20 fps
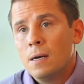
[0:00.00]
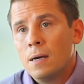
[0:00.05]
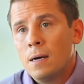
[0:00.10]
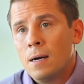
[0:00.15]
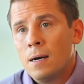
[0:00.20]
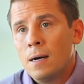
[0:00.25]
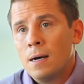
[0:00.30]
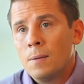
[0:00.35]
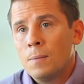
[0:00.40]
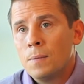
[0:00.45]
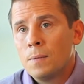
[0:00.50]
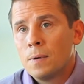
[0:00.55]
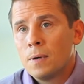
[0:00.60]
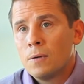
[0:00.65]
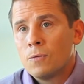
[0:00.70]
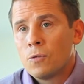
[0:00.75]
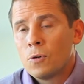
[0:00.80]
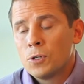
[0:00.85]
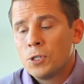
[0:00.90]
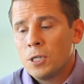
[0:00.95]

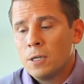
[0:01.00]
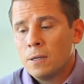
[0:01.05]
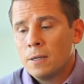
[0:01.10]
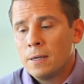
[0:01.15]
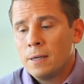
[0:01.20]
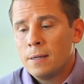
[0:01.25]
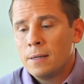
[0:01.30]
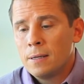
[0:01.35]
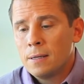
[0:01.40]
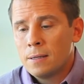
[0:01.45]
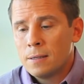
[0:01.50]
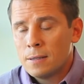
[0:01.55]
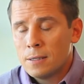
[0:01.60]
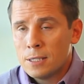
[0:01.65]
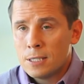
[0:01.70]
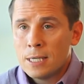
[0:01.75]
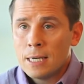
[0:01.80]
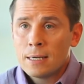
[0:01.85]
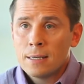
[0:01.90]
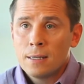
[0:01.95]
Unfortunately,
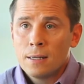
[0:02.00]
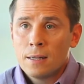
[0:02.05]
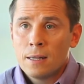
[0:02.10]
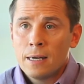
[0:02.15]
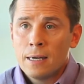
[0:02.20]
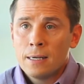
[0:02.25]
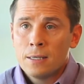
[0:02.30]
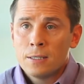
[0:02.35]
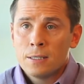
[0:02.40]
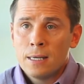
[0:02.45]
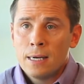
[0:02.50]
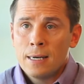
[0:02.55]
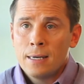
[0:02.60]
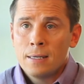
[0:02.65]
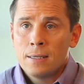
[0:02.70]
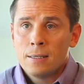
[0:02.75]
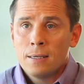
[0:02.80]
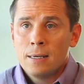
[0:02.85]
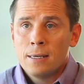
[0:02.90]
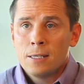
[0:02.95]
the second thing is that
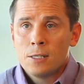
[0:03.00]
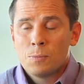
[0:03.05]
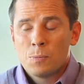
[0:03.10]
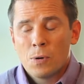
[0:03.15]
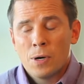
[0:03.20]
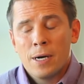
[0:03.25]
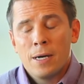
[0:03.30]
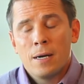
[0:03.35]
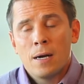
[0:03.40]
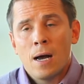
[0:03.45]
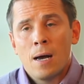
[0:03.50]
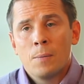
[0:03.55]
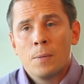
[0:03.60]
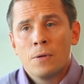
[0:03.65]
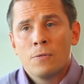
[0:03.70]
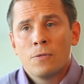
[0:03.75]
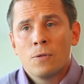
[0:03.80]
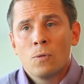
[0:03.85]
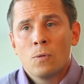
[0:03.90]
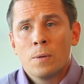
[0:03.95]
it's pretty
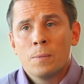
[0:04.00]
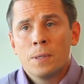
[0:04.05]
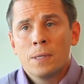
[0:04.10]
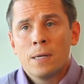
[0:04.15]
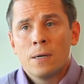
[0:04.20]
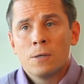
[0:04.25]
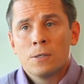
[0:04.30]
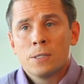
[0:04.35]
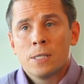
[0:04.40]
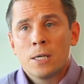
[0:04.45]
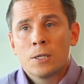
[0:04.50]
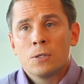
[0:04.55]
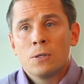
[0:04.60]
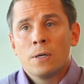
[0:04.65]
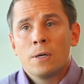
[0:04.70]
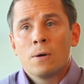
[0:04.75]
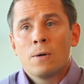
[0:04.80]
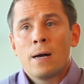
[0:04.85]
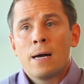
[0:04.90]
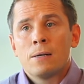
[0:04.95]
common for women that are
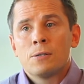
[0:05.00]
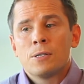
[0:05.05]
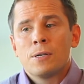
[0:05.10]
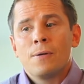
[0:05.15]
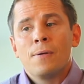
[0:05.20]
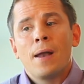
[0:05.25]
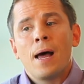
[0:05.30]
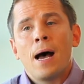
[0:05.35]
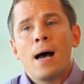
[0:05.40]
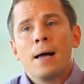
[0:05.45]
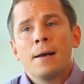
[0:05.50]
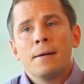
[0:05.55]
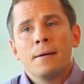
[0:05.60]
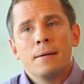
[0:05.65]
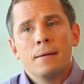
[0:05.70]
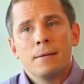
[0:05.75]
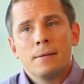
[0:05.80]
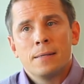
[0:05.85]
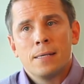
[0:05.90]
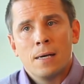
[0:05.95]
sexually harassed to
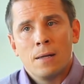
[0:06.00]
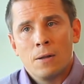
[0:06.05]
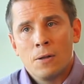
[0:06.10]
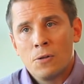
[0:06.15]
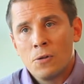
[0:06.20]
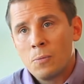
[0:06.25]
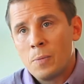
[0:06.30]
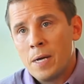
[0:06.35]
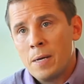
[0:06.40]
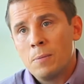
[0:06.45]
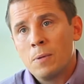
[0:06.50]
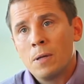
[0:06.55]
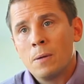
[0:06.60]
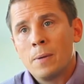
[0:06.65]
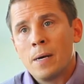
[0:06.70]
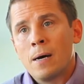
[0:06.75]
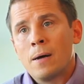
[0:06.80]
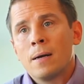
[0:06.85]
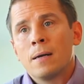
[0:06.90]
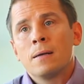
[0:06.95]
not tell other people
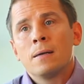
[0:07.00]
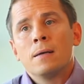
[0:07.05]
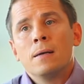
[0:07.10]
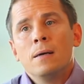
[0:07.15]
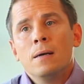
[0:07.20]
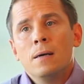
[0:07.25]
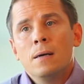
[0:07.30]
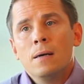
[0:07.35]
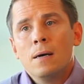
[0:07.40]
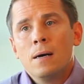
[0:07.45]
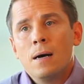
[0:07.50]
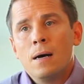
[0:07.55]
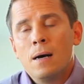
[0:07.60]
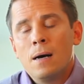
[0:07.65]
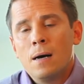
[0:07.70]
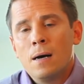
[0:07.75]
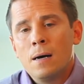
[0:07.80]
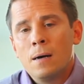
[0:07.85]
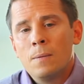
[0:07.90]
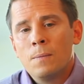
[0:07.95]
about it.
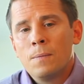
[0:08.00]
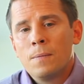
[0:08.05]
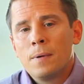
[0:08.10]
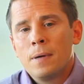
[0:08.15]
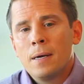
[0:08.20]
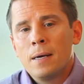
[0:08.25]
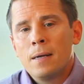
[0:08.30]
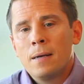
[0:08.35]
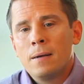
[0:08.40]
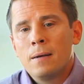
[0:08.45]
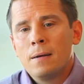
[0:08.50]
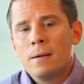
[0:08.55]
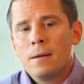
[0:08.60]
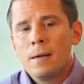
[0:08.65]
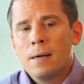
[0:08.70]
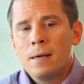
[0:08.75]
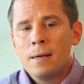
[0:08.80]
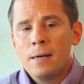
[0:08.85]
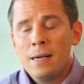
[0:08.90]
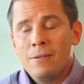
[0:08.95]

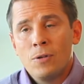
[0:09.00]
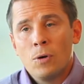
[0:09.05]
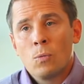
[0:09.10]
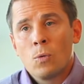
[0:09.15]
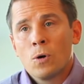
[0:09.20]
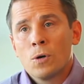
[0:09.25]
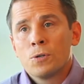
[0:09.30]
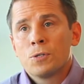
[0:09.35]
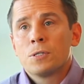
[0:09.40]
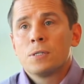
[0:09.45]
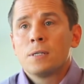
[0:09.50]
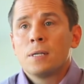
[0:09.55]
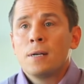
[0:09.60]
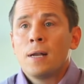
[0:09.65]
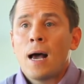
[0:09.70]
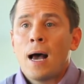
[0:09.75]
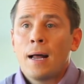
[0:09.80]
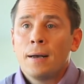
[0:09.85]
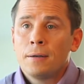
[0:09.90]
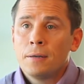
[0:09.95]
And even worse, to
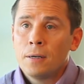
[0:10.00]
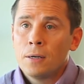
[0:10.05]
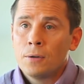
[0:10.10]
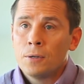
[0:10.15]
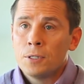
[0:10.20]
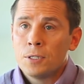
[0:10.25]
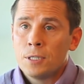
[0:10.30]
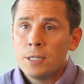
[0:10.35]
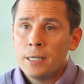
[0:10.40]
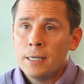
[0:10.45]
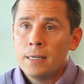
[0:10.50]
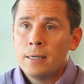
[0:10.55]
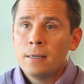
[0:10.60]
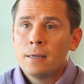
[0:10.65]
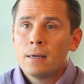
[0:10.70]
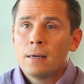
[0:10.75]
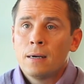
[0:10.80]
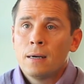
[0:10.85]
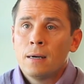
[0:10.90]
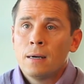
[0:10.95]
not go to
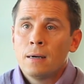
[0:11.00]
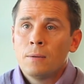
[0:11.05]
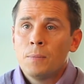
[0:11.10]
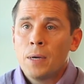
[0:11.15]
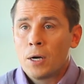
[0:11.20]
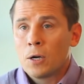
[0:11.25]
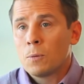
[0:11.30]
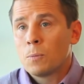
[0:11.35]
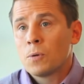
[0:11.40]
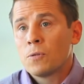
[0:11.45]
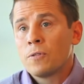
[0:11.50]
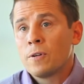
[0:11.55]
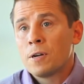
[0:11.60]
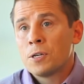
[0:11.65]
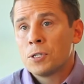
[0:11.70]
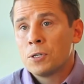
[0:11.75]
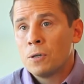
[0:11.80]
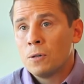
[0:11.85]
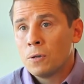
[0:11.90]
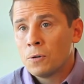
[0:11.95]
see a medical
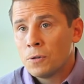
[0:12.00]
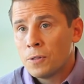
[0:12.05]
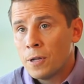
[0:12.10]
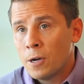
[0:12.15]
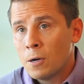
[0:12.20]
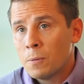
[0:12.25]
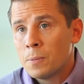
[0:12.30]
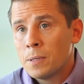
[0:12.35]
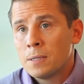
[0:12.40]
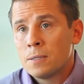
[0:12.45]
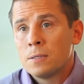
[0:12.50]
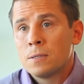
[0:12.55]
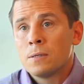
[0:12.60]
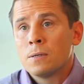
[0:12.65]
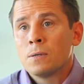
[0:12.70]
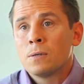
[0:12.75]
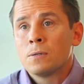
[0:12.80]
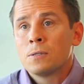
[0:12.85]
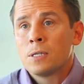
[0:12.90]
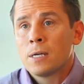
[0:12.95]
professional or
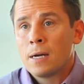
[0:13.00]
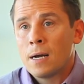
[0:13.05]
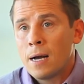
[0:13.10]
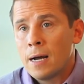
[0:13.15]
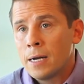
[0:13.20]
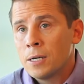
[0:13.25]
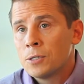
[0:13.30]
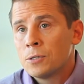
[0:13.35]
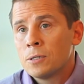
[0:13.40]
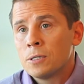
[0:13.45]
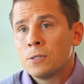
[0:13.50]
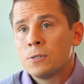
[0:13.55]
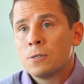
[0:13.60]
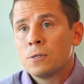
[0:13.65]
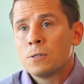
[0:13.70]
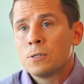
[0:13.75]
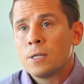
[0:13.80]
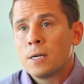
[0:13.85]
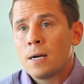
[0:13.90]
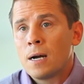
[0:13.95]
therapist or
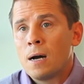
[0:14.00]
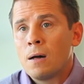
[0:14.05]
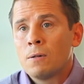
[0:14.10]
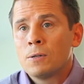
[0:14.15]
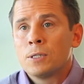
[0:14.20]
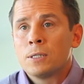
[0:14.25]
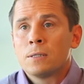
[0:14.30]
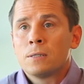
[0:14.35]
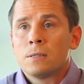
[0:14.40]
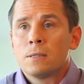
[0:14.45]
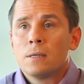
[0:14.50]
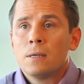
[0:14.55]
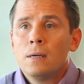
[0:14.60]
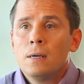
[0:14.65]
psychiatrist or psychologist